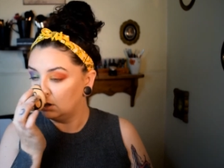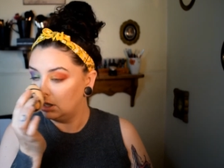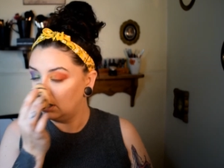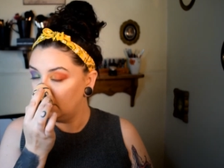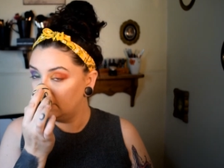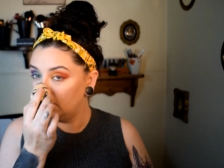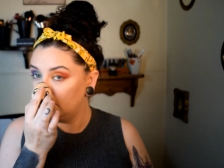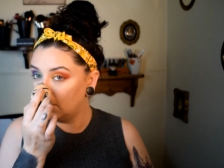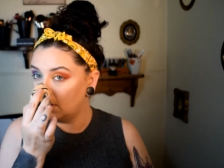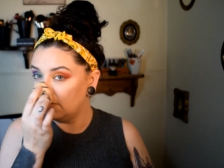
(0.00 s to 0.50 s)

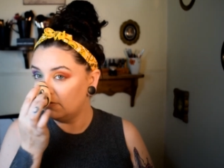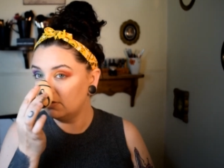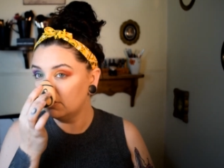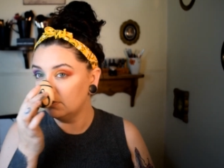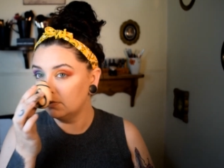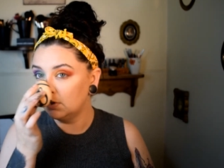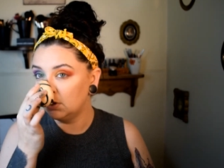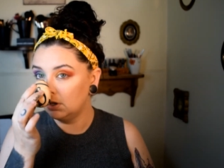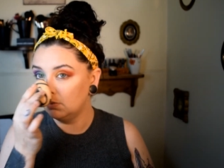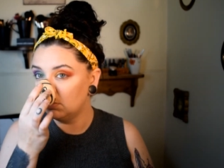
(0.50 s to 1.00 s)
If you ever
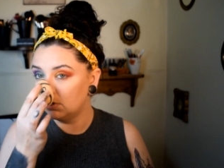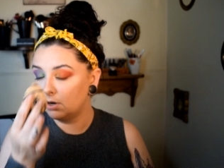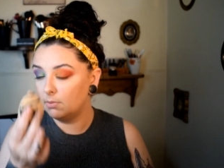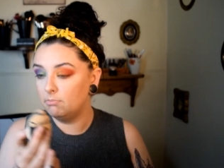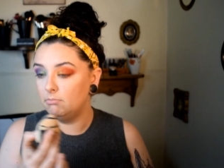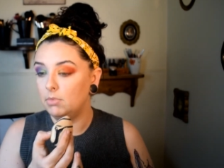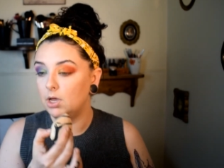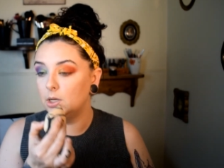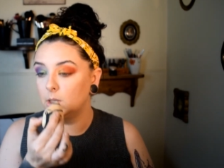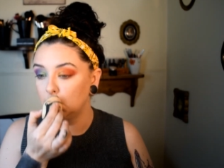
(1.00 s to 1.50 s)
really want
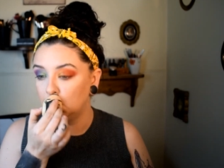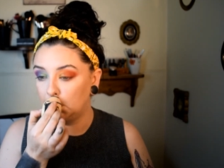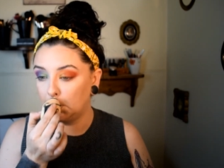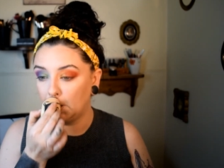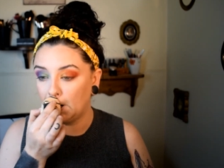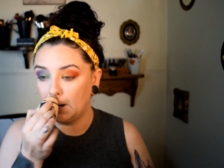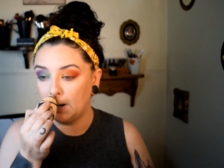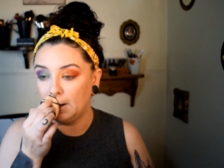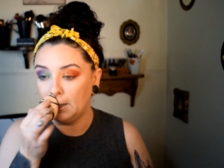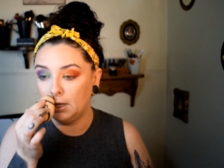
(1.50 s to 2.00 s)
to meld your
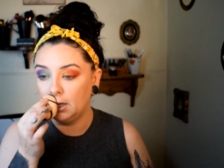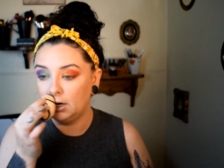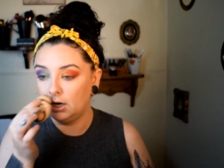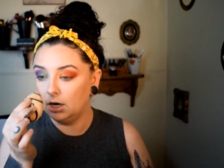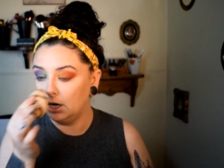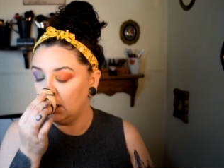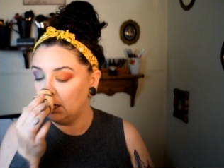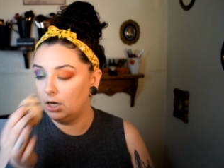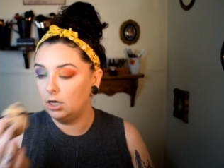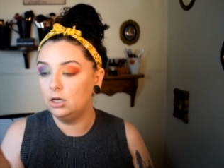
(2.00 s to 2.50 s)
highlighter
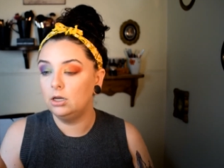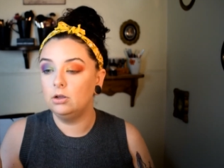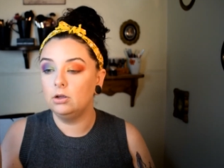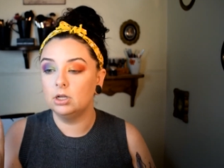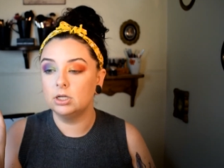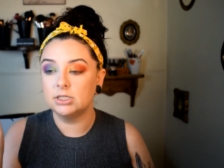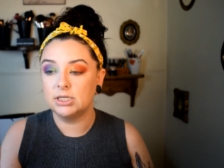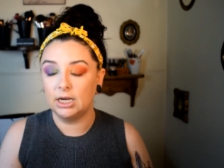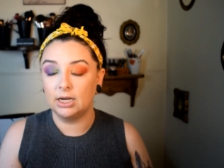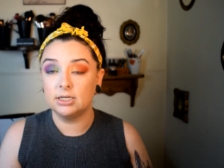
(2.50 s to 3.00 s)
in, you
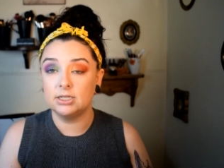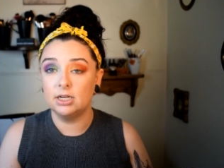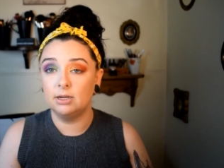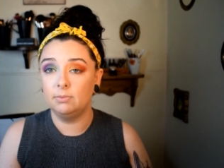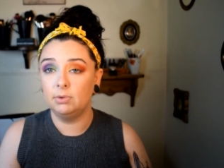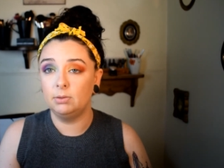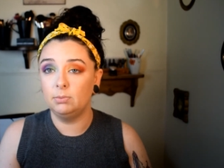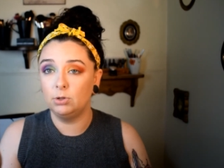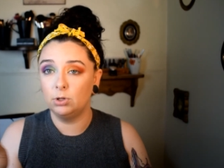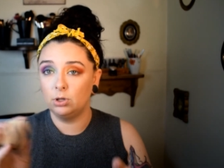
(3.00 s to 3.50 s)
can take a
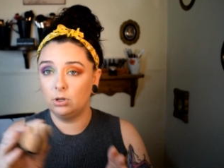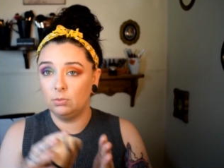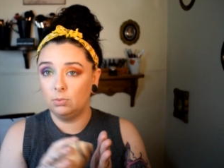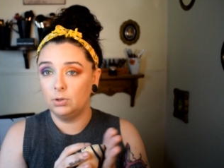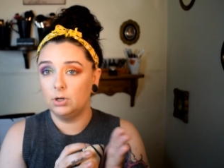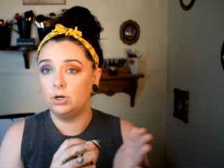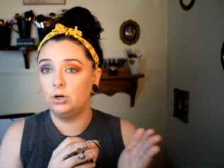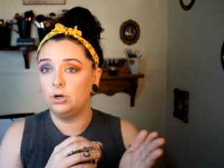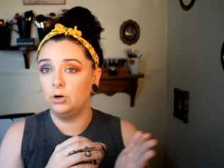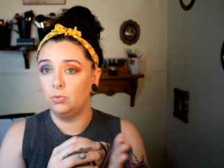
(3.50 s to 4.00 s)
dampened beauty
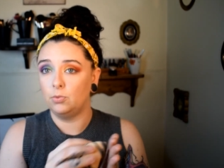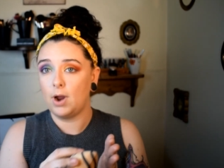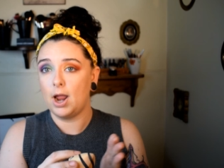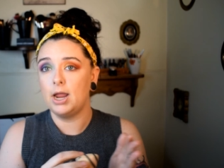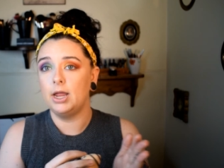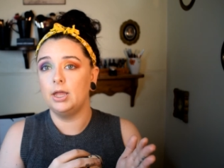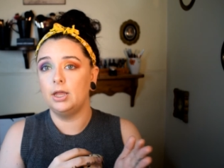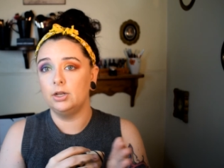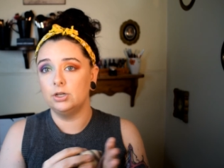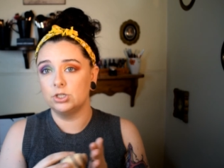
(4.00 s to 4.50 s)
blender
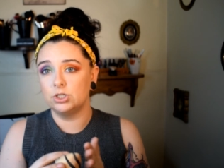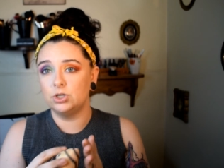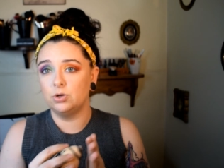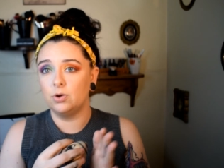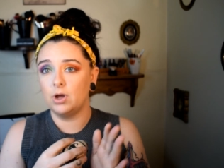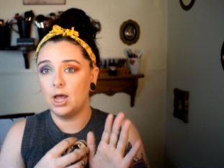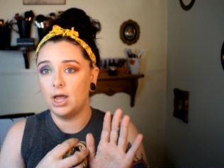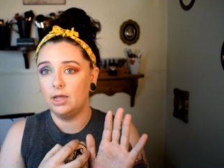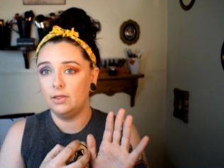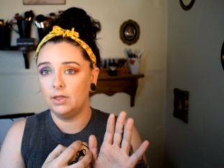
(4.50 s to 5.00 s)
right into
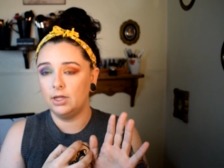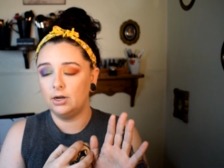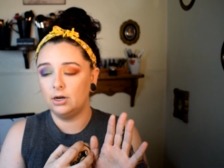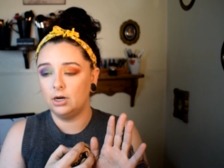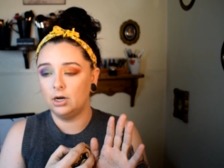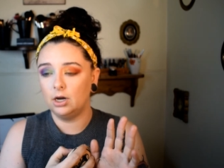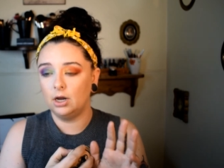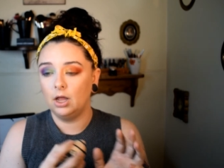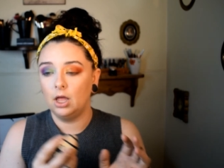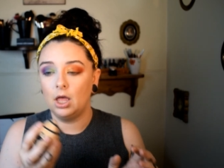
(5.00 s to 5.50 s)
a
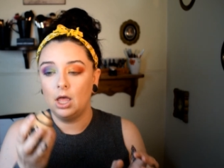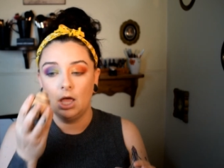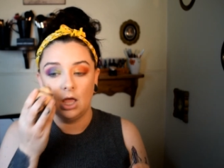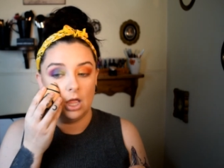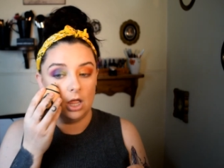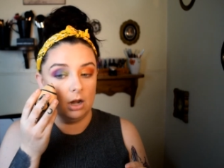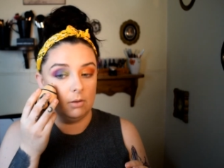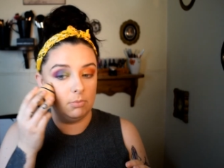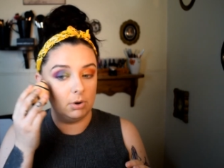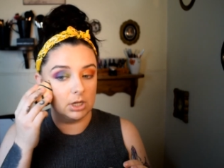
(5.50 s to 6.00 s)
highlighter
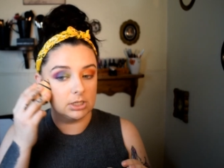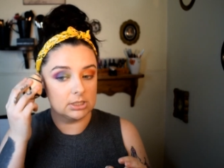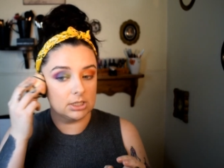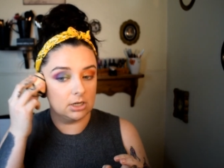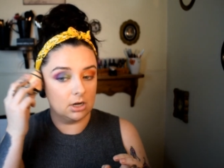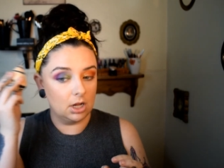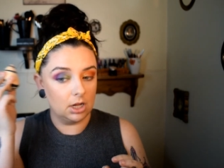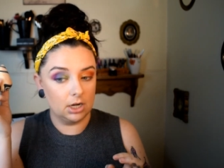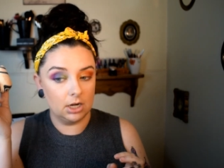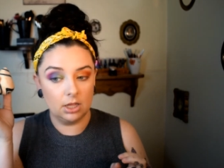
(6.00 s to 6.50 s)
and press it
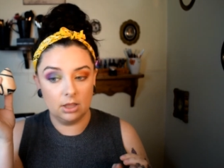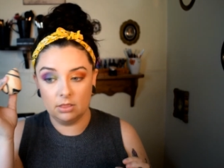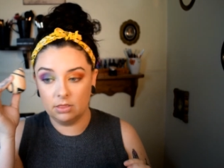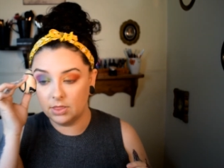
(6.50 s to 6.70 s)
on.